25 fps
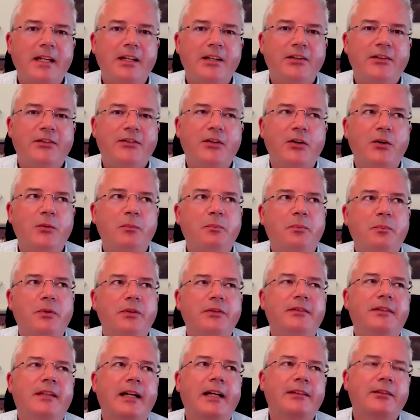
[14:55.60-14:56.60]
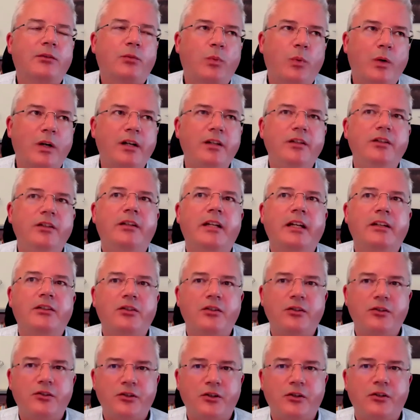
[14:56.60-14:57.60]
So, but that's where you get
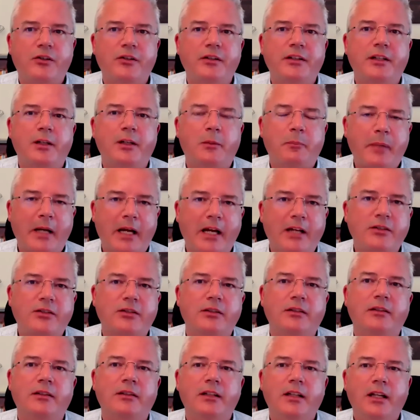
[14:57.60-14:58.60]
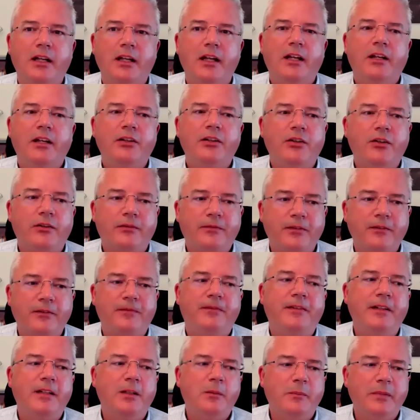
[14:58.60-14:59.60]
your joy, your passion, your
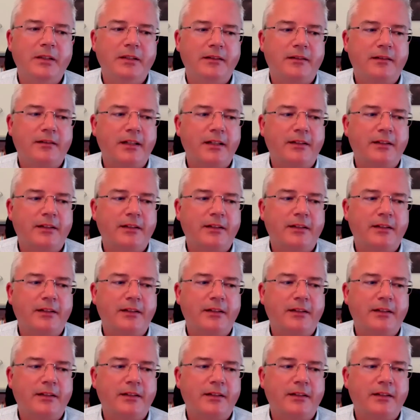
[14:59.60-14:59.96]
fulfillment.